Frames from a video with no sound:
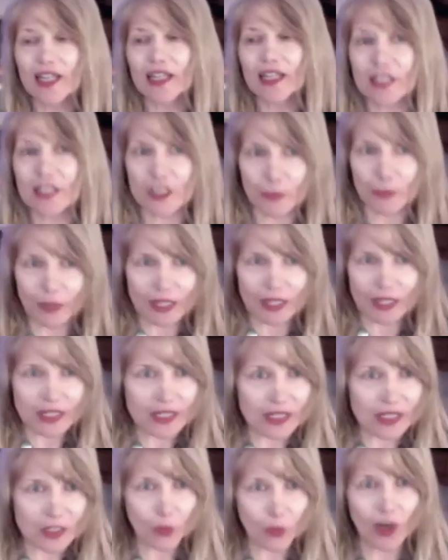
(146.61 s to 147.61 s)
Dispense
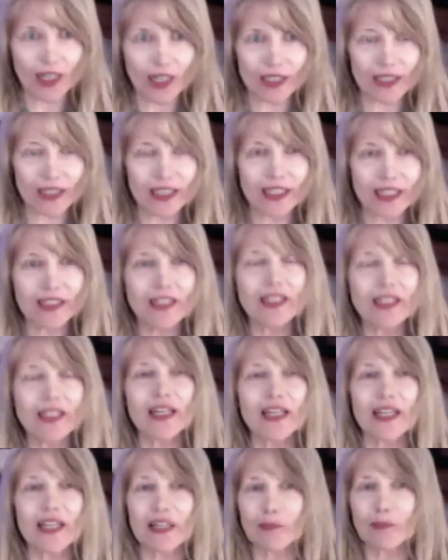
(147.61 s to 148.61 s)
this widely.
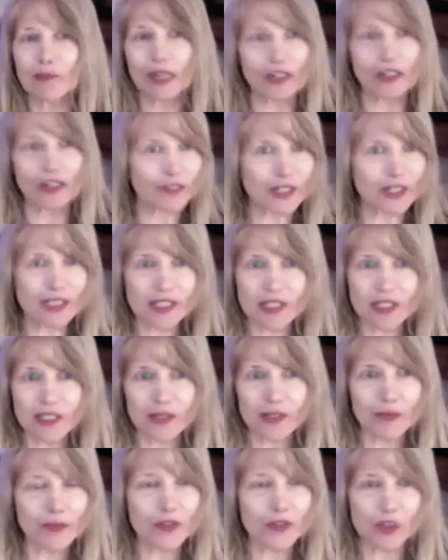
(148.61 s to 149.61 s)
It
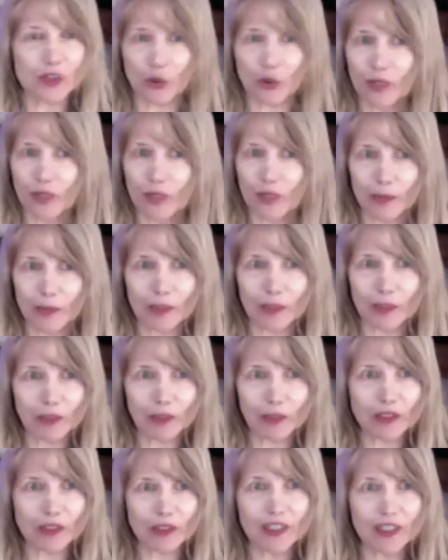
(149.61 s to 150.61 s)
benefits so many
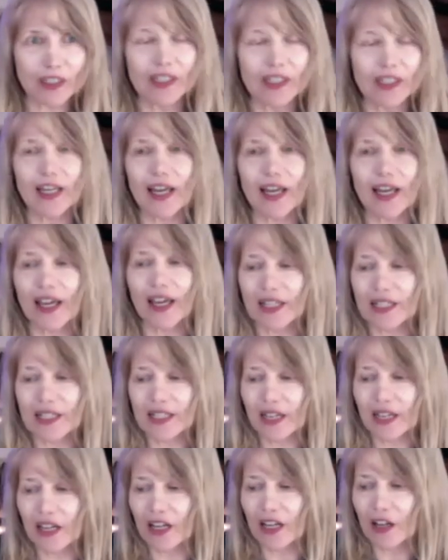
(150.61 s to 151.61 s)
people. And
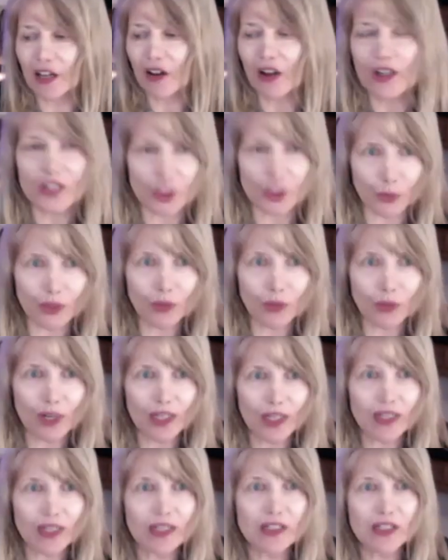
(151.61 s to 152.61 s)
also, we want
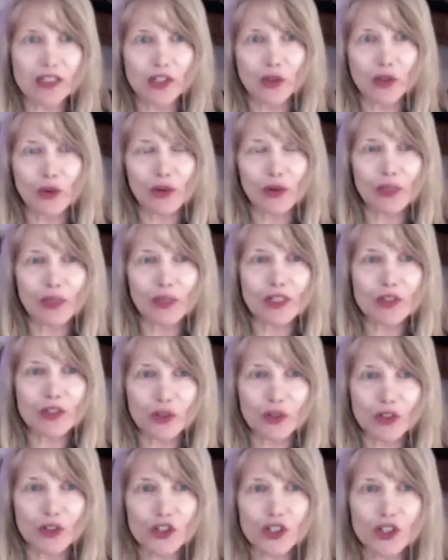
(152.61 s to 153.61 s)
to continue our
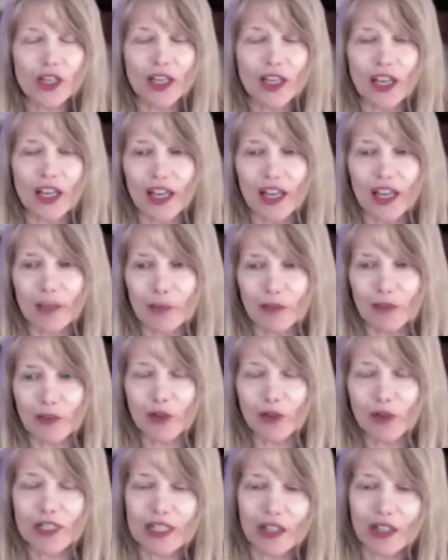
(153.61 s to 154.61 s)
research. And before
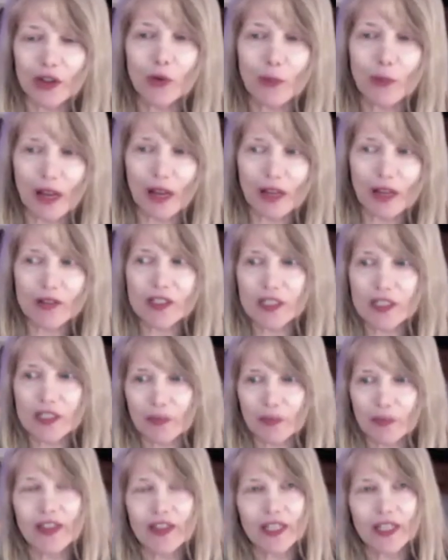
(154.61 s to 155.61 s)
I tell you about some
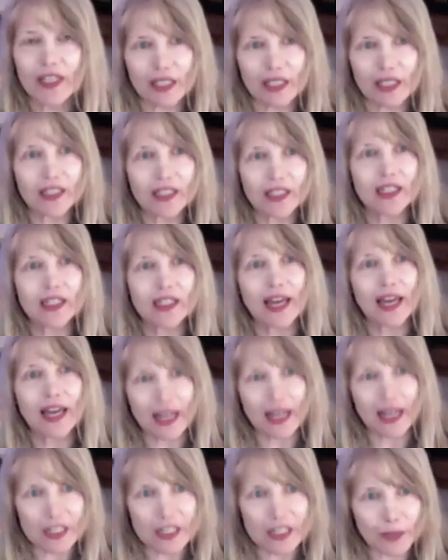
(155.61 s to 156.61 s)
of the healing
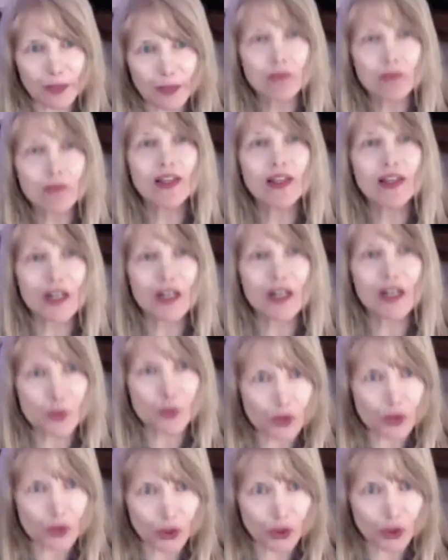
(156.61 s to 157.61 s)
aspects, some of the actual
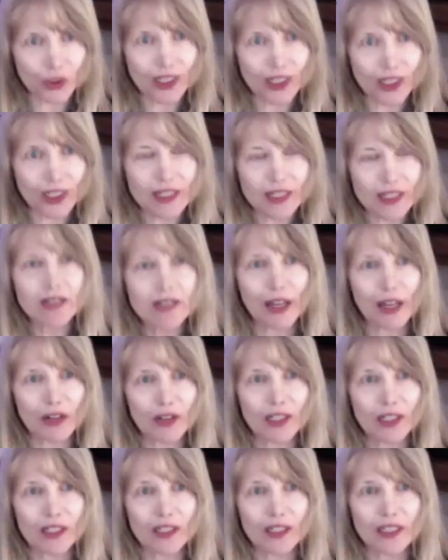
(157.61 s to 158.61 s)
journeys about
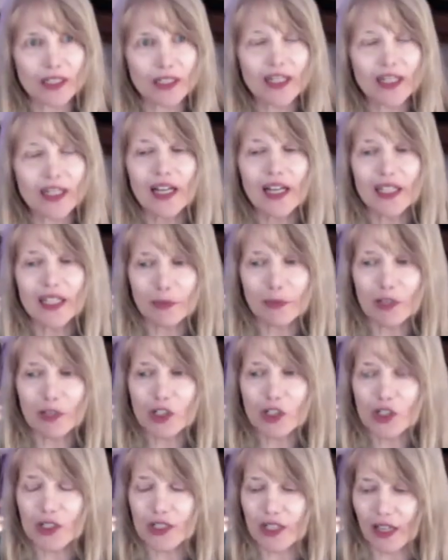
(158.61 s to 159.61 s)
healing, let me
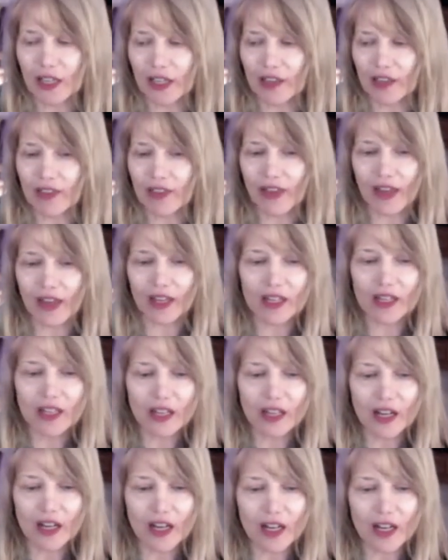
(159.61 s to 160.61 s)
just say that
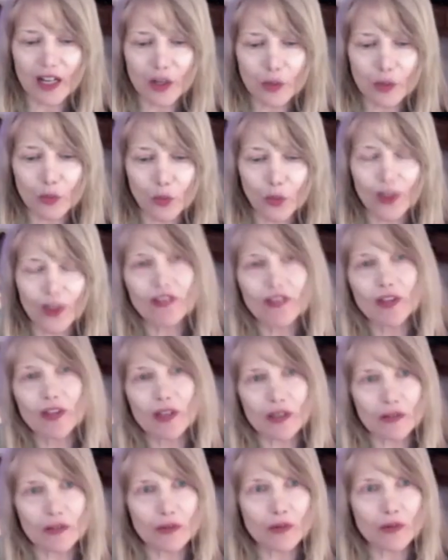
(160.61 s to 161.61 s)
one of
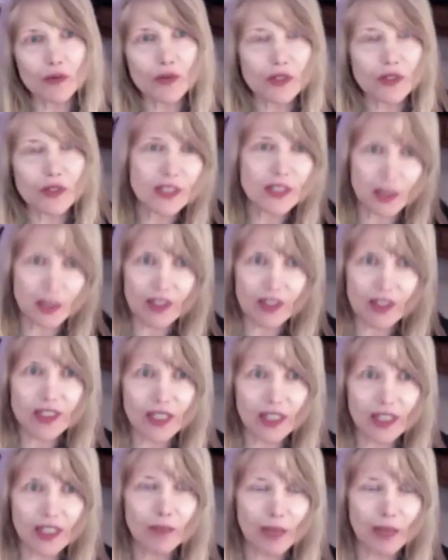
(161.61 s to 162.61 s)
the
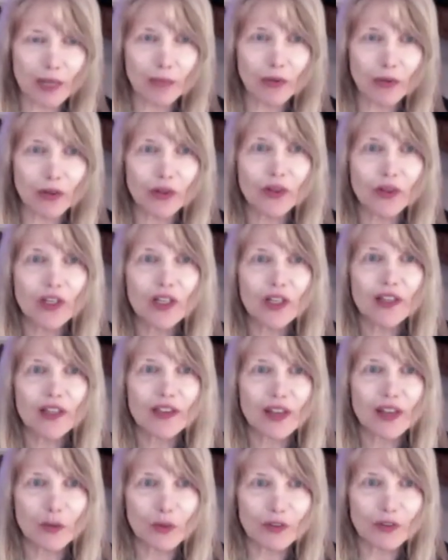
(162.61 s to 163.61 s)
second paper
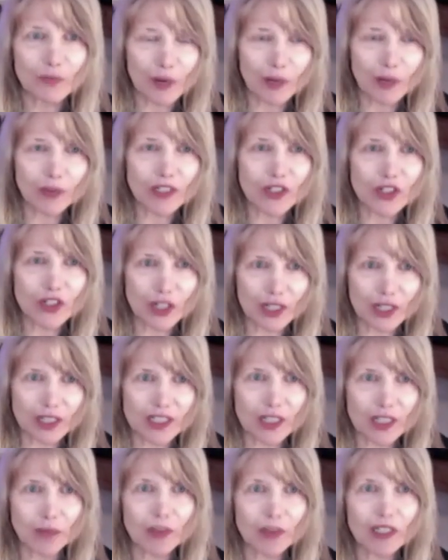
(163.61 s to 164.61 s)
that we've published
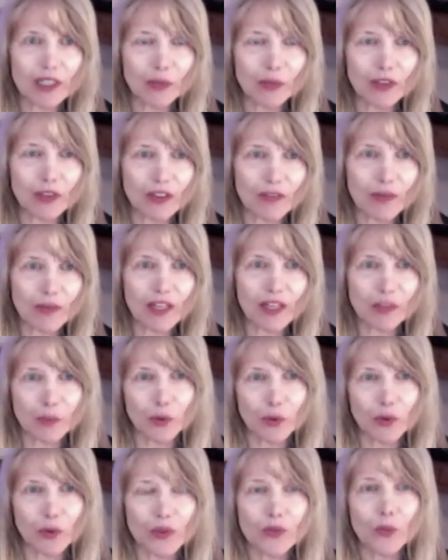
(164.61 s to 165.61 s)
academically with the Van
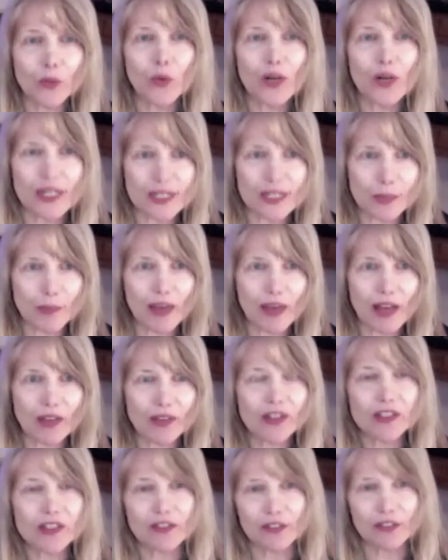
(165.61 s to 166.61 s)
Pools was about
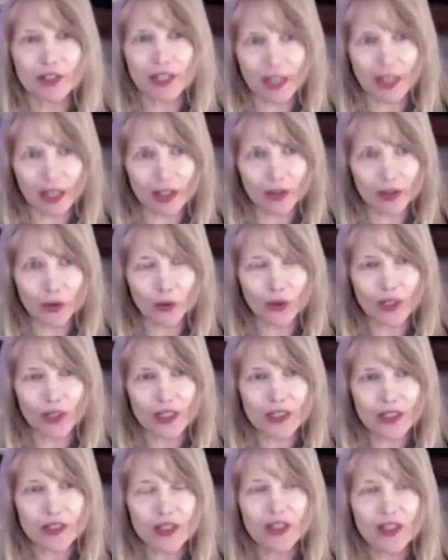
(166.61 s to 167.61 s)
the different
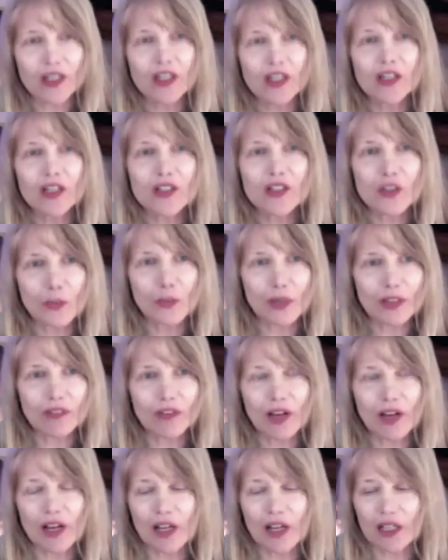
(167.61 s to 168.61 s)
categories. So we've
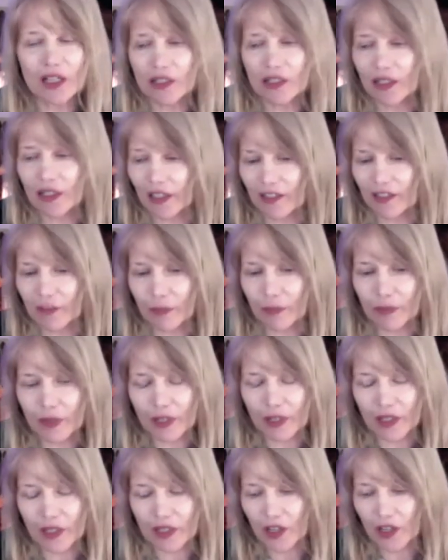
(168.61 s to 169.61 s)
gave
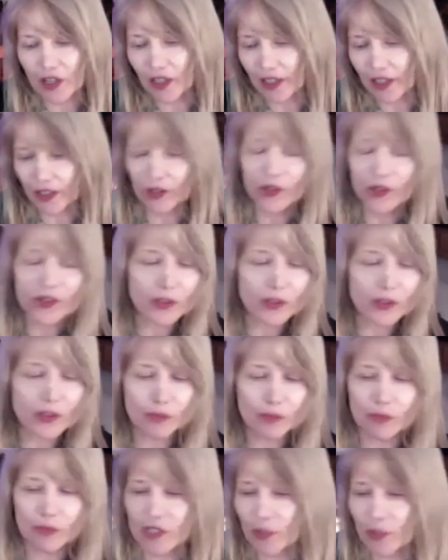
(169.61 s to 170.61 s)
Todd here
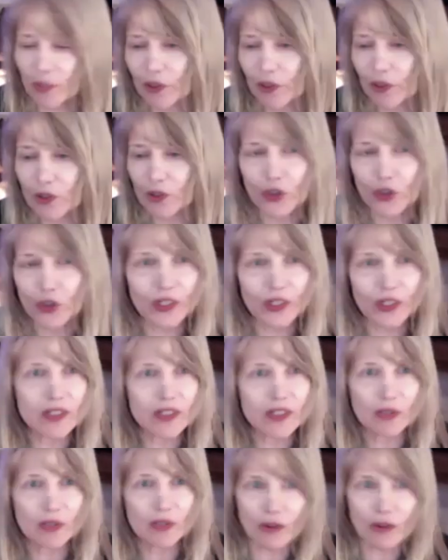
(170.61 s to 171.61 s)
some typical journeys
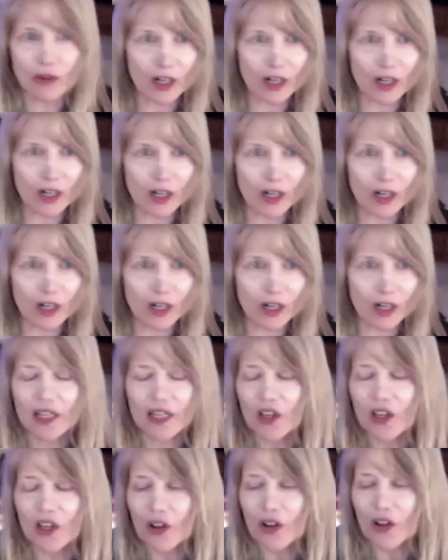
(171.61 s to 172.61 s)
anonymously
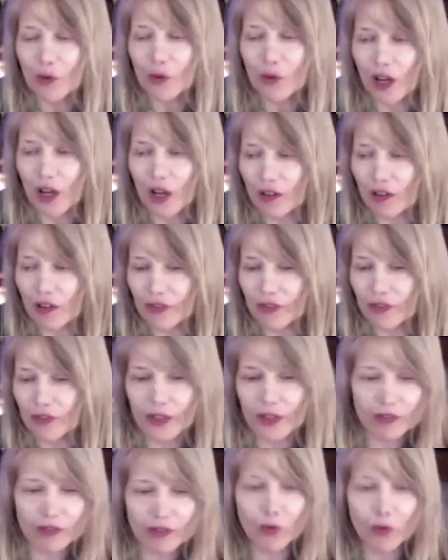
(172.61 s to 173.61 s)
of
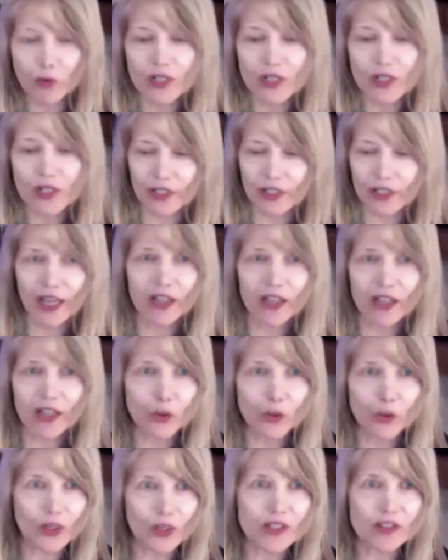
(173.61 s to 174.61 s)
four different
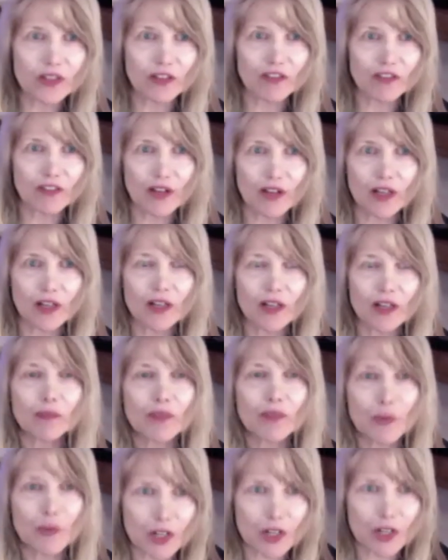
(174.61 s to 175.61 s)
categories of
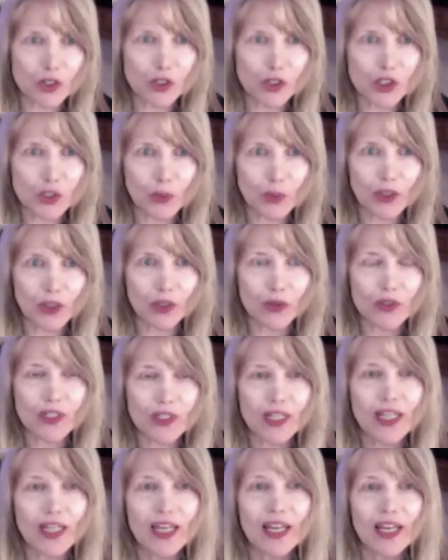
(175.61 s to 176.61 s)
the postures we use.
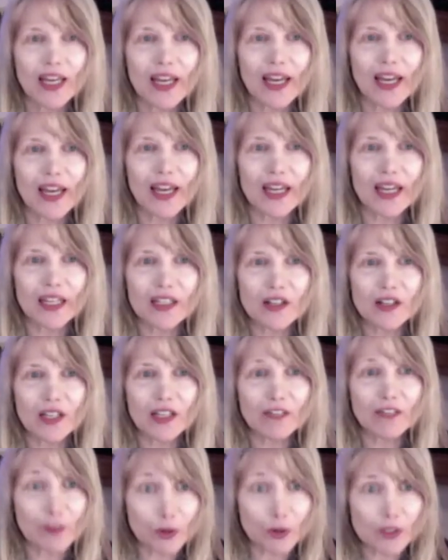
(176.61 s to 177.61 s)
And
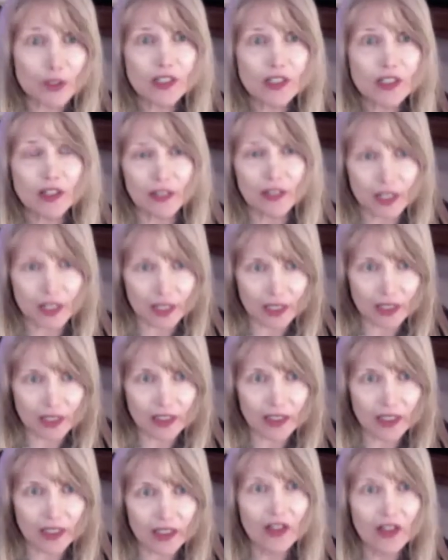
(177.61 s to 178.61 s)
he focused on the
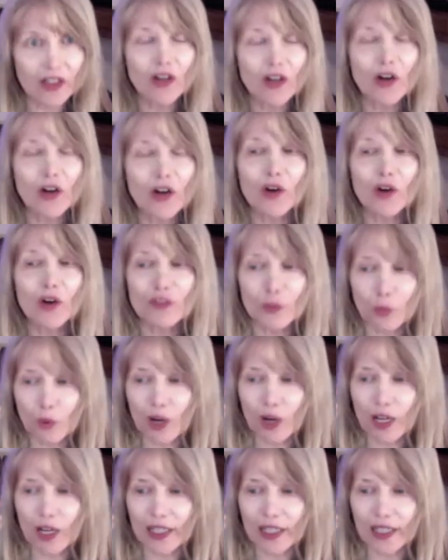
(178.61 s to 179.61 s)
healing for
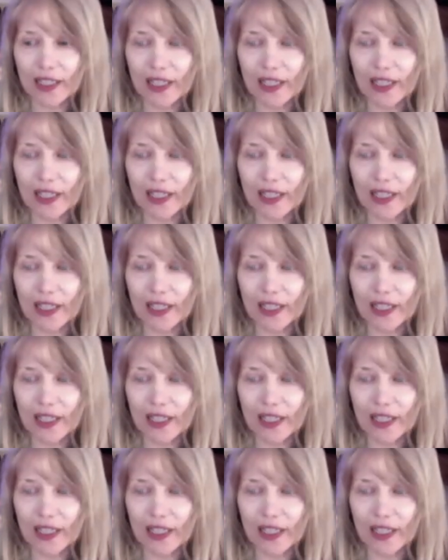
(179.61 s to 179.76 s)
one.